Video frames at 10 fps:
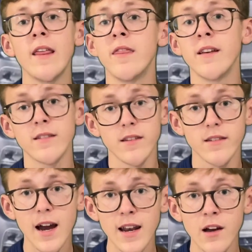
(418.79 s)
this
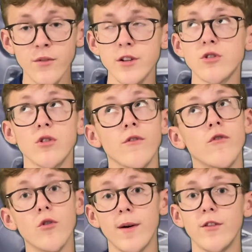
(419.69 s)
design language, so the
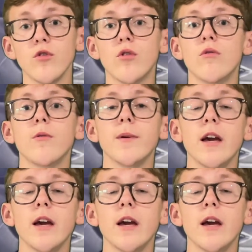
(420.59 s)
Formentor will be